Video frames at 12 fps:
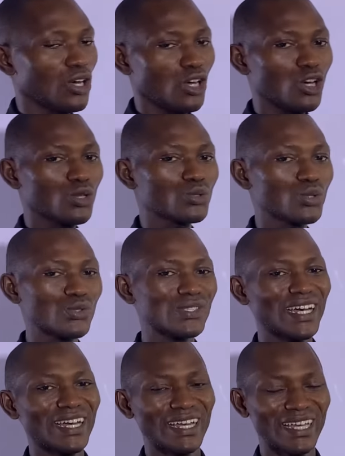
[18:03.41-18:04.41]
all those
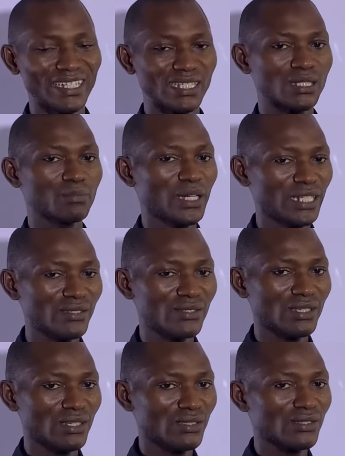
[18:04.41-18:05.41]
are
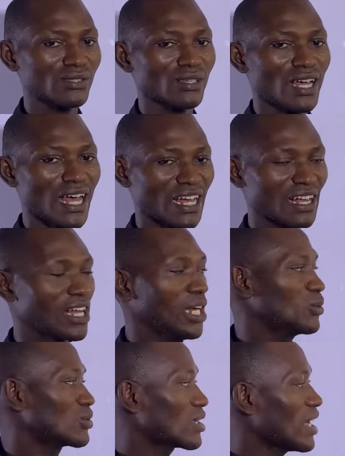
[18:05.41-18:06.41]
expenses
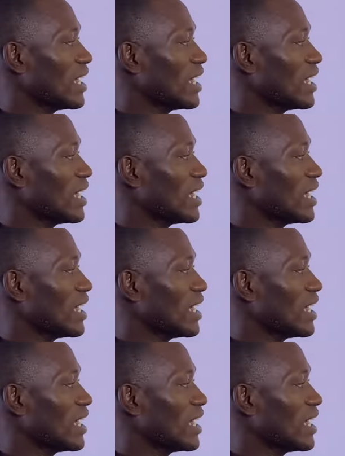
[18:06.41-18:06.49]
accounts,